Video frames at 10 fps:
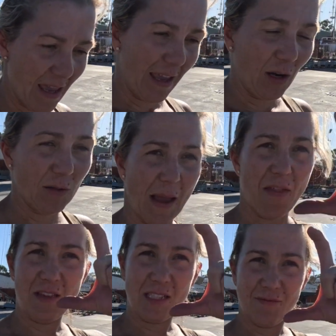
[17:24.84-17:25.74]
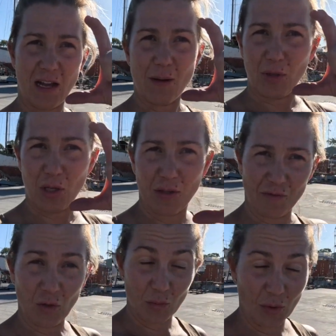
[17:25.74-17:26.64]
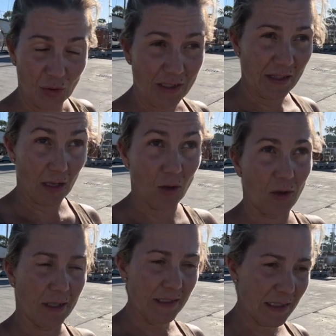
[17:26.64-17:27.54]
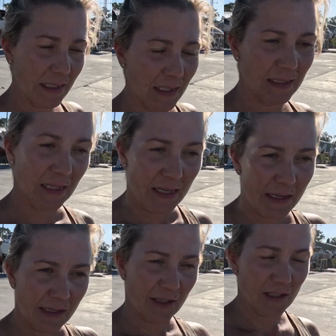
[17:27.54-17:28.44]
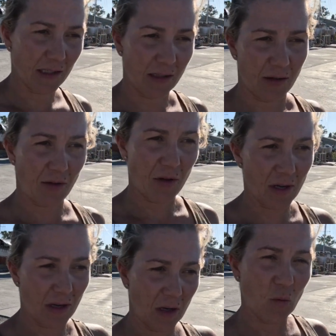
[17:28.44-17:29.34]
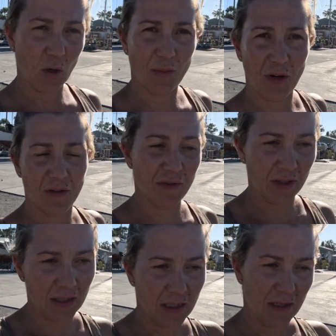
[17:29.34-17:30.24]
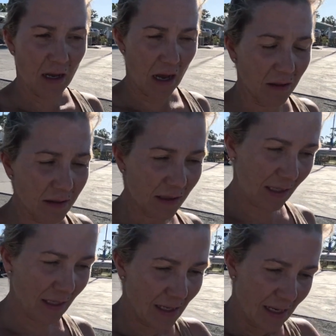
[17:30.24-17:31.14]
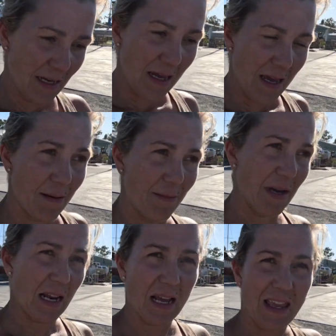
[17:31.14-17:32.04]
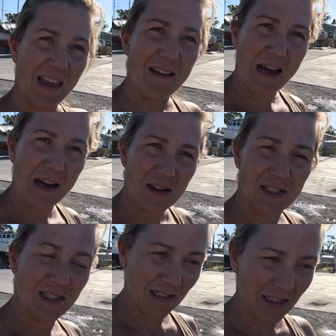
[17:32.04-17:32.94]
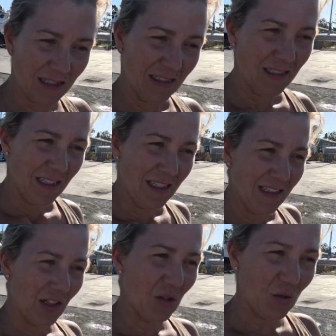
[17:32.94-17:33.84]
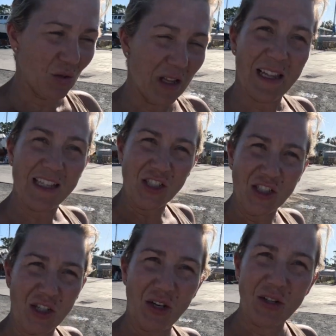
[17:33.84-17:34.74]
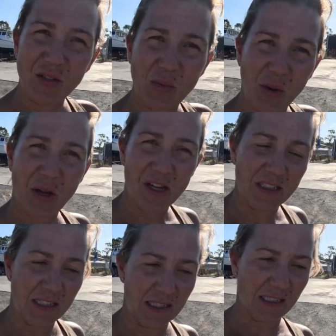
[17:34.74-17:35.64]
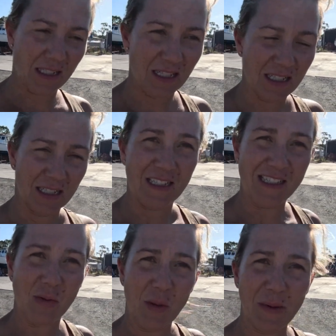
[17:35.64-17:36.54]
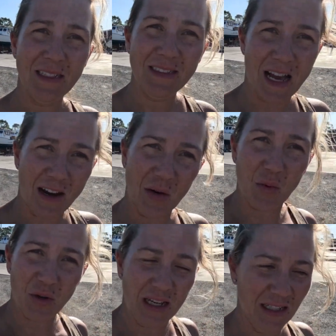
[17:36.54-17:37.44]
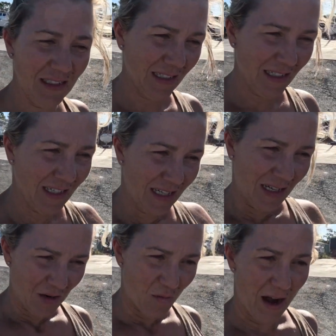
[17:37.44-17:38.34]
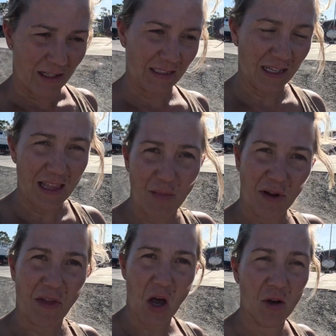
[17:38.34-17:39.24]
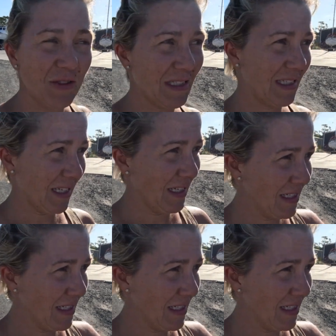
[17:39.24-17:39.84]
And it was about this far below the floorboard, thank goodness. So just through the waterproof hulls. But yeah, our little electric scooters were just swimming underwater, practicing their breath holds.